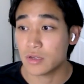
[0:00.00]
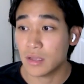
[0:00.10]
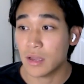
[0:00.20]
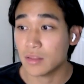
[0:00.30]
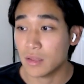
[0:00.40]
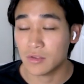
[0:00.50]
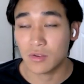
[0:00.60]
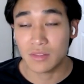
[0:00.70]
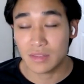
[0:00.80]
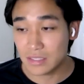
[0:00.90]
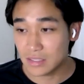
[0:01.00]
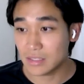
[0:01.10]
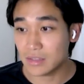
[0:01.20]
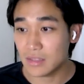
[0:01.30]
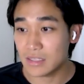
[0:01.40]
And
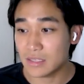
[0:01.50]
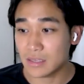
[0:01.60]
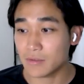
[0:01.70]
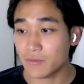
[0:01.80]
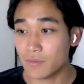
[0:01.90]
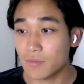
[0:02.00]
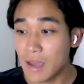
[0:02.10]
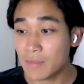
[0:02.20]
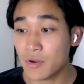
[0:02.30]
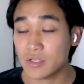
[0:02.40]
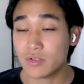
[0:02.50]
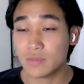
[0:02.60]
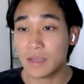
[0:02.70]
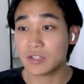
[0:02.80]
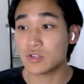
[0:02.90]
this like from my personal
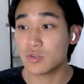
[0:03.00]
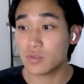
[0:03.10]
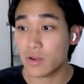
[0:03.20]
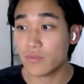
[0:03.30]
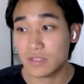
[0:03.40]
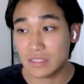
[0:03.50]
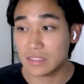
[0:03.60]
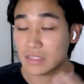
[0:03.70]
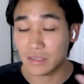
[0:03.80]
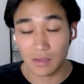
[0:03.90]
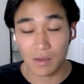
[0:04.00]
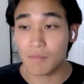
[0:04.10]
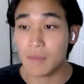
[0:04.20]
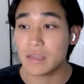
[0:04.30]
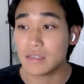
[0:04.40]
respect to you and reverence, this is like
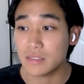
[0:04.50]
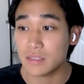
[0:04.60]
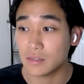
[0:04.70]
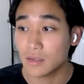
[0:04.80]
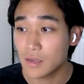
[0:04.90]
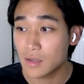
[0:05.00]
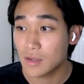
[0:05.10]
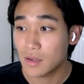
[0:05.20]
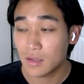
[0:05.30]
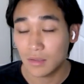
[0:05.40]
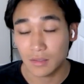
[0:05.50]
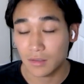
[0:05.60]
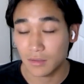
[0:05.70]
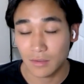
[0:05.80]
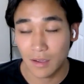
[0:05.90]
amazing. Like
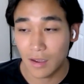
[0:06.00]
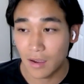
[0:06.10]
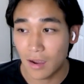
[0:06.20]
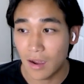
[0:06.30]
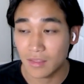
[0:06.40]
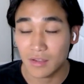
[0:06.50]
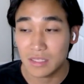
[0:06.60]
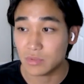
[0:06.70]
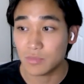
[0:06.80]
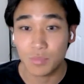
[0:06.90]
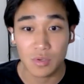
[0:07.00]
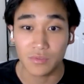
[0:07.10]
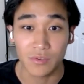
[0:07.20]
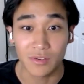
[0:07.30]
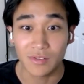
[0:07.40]
I thought this was
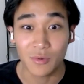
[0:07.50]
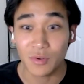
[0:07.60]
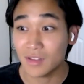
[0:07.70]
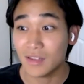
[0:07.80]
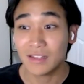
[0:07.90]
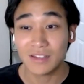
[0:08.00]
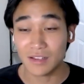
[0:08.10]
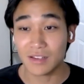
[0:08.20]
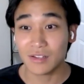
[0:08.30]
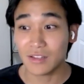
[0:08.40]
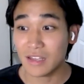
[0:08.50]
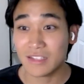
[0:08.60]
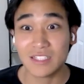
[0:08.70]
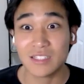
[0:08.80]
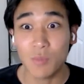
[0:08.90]
beautiful.
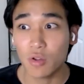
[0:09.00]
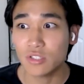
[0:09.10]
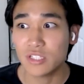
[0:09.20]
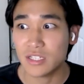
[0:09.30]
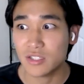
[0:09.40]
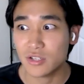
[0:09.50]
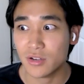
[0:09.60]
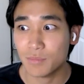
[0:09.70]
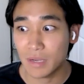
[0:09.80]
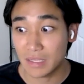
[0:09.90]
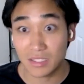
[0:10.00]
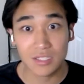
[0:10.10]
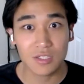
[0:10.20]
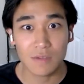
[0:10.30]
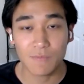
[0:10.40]
It's a small gesture, but
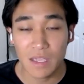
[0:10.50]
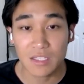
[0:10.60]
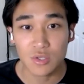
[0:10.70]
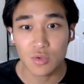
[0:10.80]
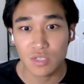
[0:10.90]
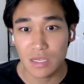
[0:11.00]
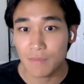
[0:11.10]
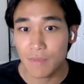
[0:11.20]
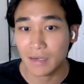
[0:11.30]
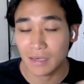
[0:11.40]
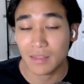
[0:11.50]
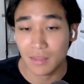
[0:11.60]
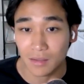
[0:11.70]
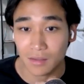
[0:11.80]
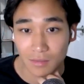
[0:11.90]
it's has huge impact, I
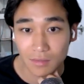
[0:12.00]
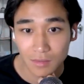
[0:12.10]
think.